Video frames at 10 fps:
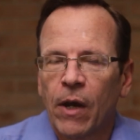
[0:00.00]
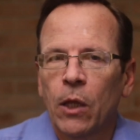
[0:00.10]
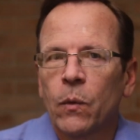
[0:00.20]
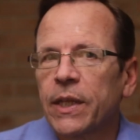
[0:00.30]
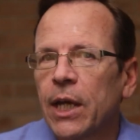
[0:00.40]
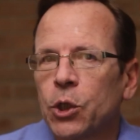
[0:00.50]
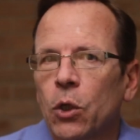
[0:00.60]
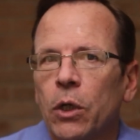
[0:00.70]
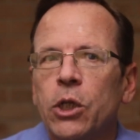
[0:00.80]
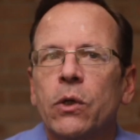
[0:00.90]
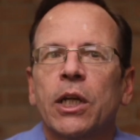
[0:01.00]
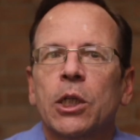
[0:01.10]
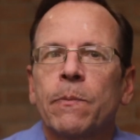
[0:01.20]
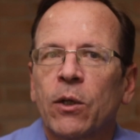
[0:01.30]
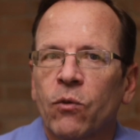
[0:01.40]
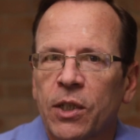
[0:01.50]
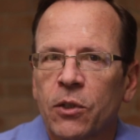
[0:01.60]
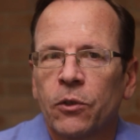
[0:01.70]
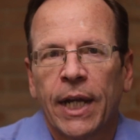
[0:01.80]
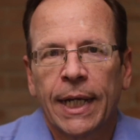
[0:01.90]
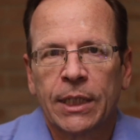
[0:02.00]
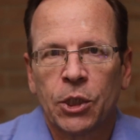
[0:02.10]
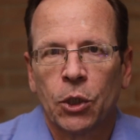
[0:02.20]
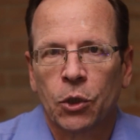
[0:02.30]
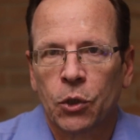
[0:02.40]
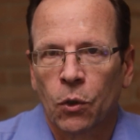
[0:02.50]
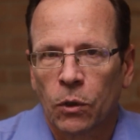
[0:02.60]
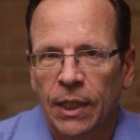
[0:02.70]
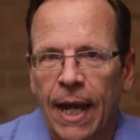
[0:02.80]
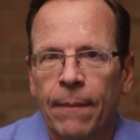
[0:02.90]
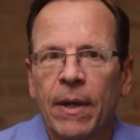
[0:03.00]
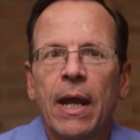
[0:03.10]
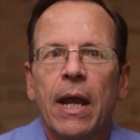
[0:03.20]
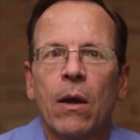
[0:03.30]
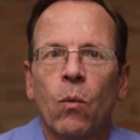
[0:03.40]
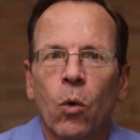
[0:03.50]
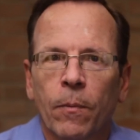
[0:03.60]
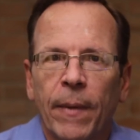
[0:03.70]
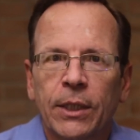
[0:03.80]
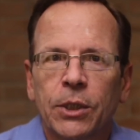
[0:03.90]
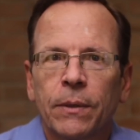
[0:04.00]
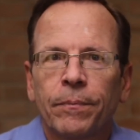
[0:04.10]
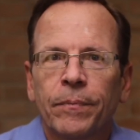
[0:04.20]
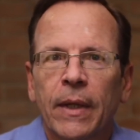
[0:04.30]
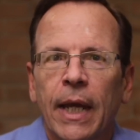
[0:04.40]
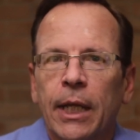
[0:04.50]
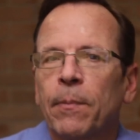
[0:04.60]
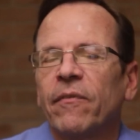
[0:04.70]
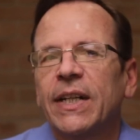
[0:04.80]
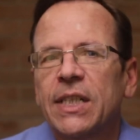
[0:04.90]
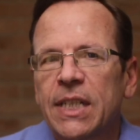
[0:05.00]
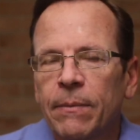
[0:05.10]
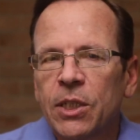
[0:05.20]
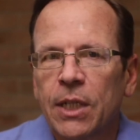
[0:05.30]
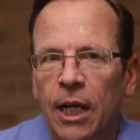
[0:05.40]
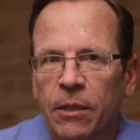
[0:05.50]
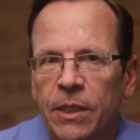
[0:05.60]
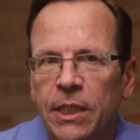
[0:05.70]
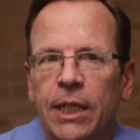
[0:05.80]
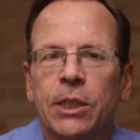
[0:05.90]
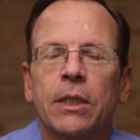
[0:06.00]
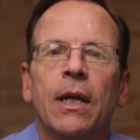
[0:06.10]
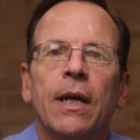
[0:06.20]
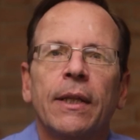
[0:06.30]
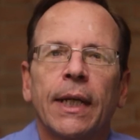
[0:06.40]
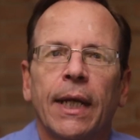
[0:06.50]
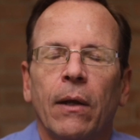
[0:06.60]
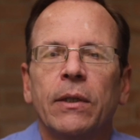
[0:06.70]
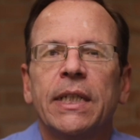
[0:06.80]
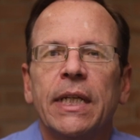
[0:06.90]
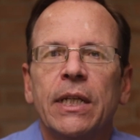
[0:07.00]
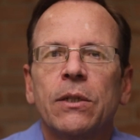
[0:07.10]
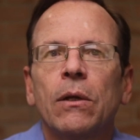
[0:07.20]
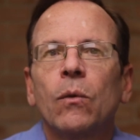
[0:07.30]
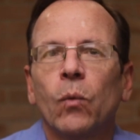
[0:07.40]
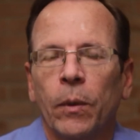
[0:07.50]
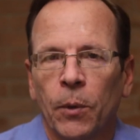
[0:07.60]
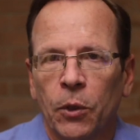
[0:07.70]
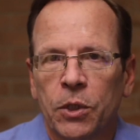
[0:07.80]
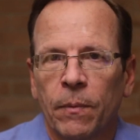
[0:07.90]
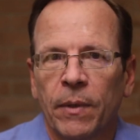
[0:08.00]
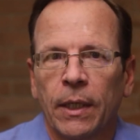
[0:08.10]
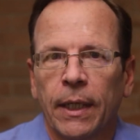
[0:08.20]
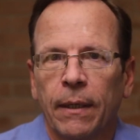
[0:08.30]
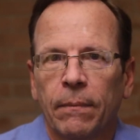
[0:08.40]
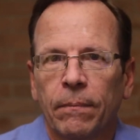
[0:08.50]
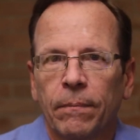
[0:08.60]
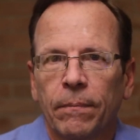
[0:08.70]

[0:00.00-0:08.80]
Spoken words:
Following that journey, you can expect Dressler to act as your external lab and workbench and to provide seamless documentation that guarantees reproducibility.